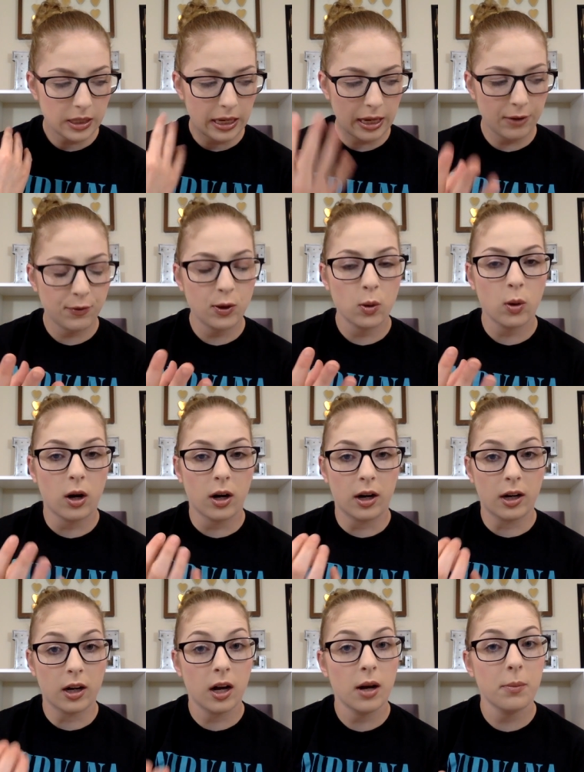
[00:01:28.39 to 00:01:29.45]
If you
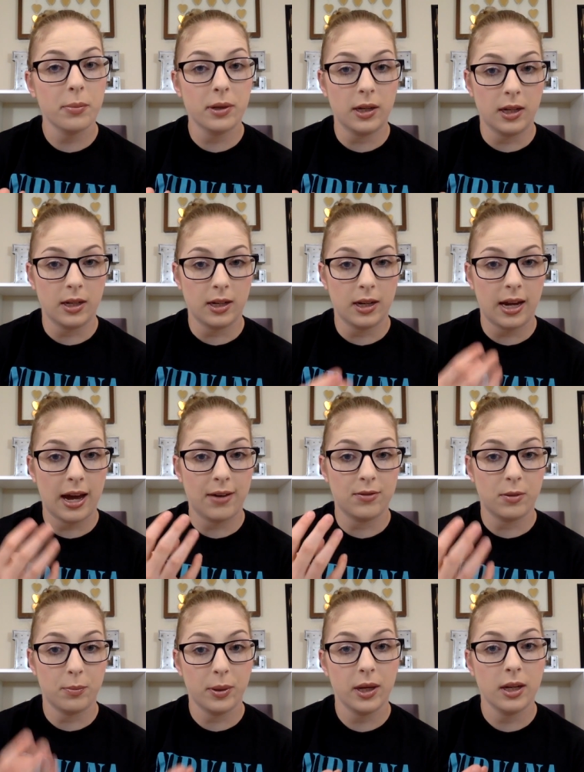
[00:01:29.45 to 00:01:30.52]
are accompanied and have
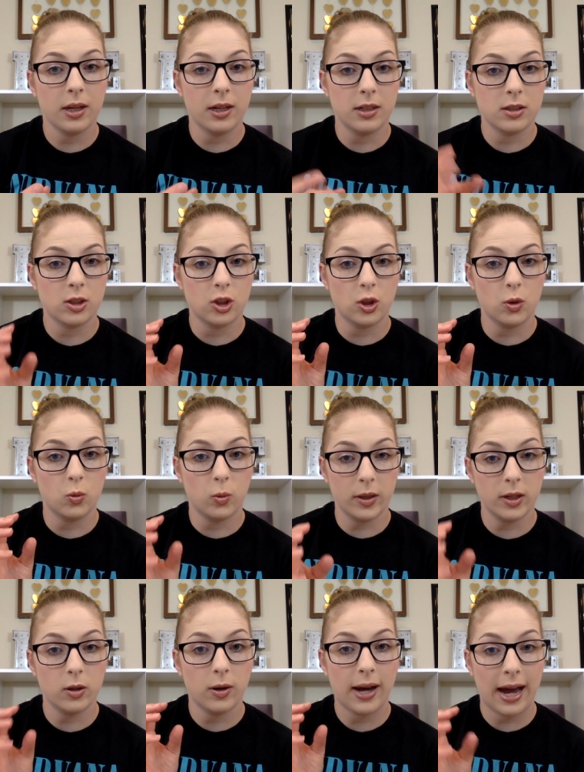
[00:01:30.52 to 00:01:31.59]
dependents, you
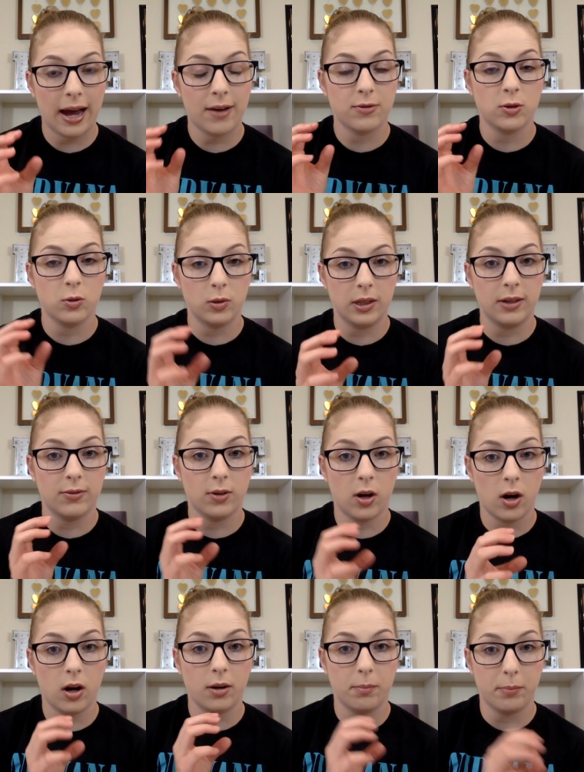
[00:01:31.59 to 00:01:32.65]
will have to live
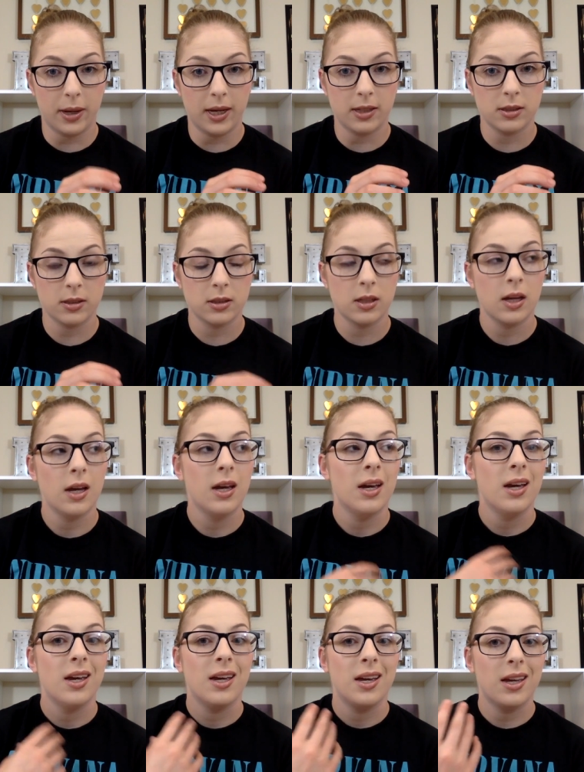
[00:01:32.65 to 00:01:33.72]
on base.
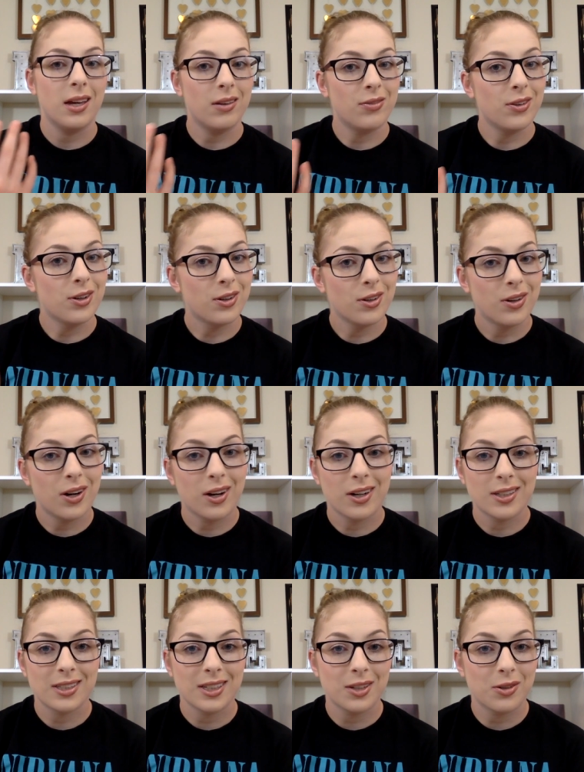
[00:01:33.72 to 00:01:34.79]
If you are
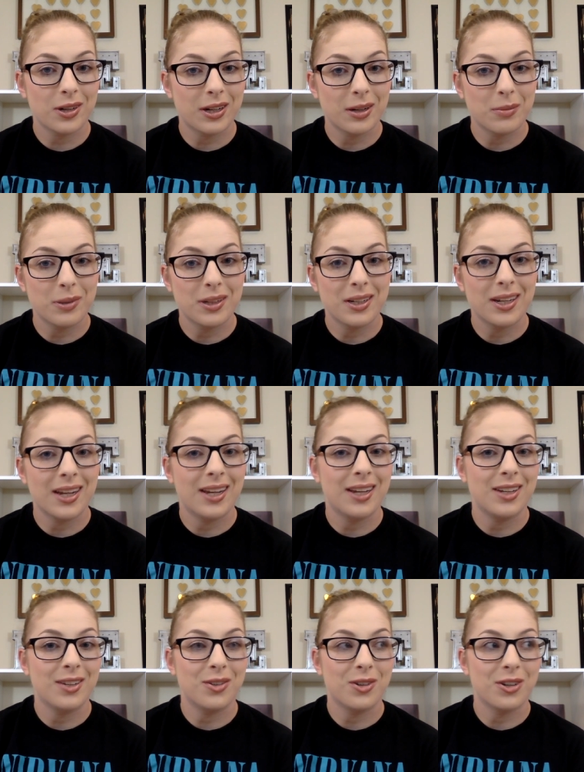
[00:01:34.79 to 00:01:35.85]
a single airman
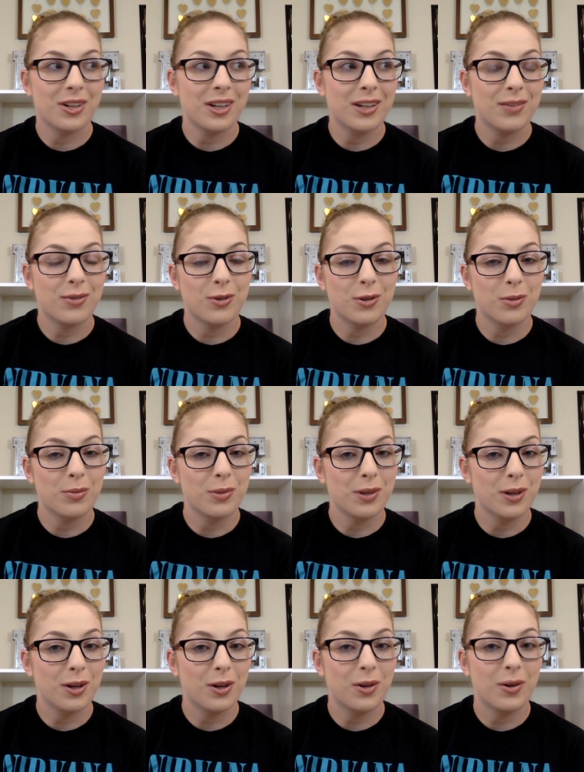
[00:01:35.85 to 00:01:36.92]
and you're E4 and
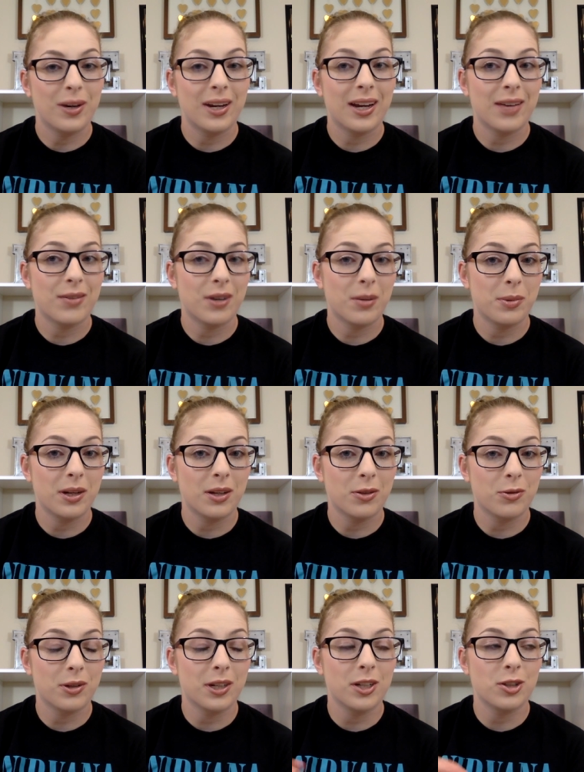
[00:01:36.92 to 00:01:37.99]
below and have not been in
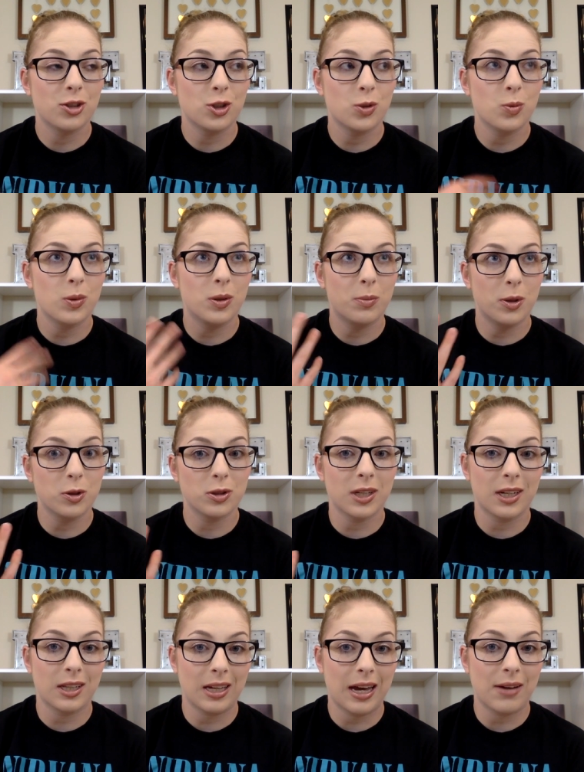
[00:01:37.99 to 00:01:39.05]
three years, you will most
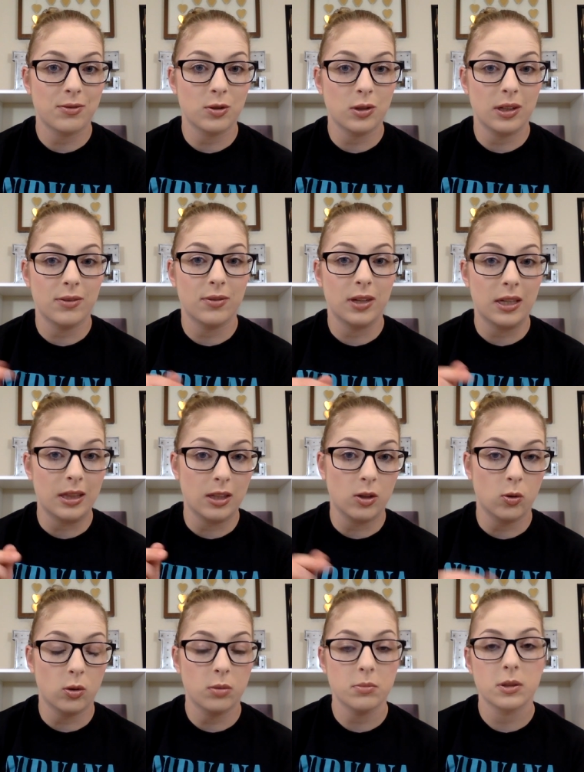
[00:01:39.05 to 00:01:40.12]
likely have to live in the
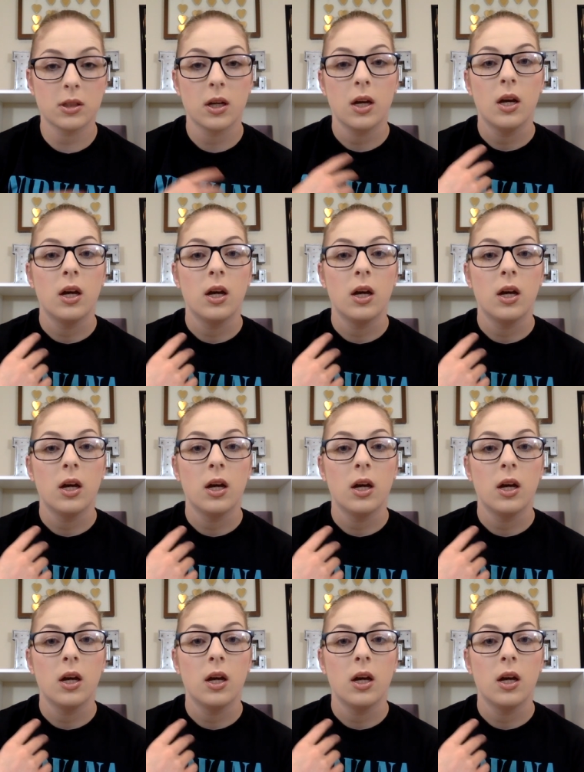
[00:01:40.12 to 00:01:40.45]
dorms.